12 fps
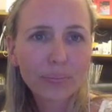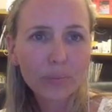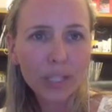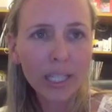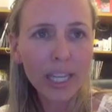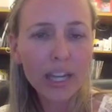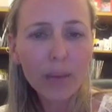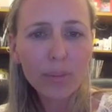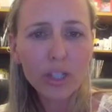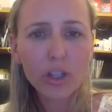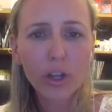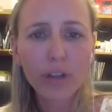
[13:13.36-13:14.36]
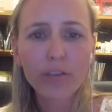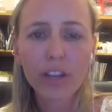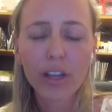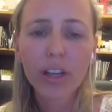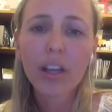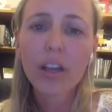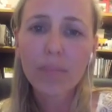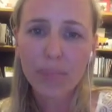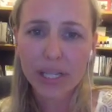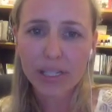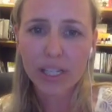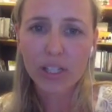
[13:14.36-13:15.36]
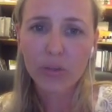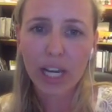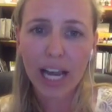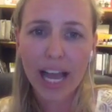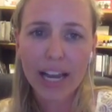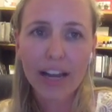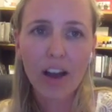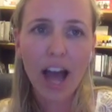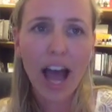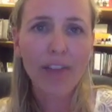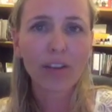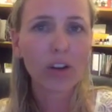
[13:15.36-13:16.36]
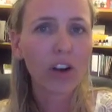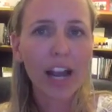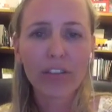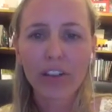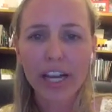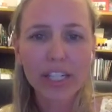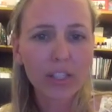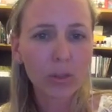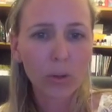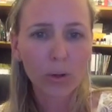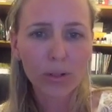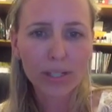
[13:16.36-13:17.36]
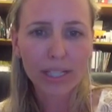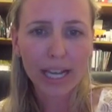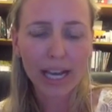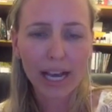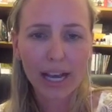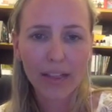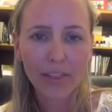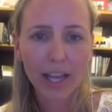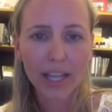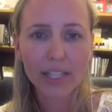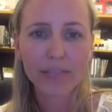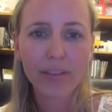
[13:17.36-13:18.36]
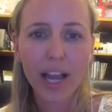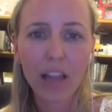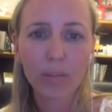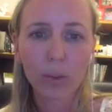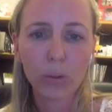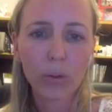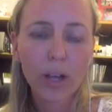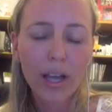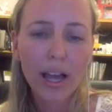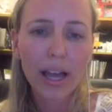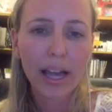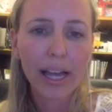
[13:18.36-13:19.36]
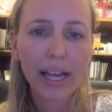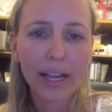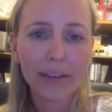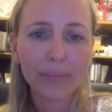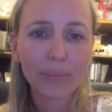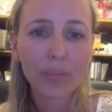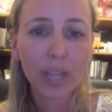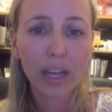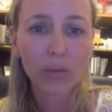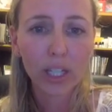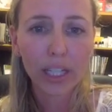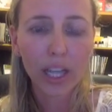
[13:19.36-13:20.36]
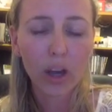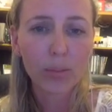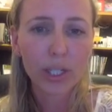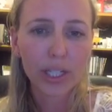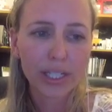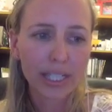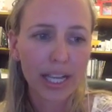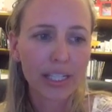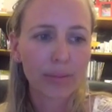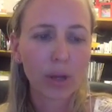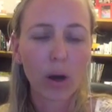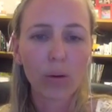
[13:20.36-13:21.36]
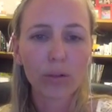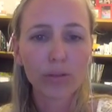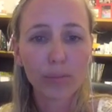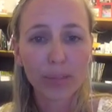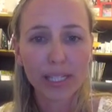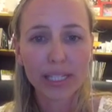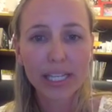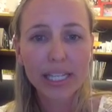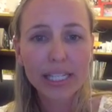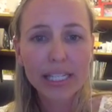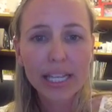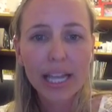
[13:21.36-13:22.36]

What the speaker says: number 2 for business related. I have a great resource that is available that really helps you set some goals for business.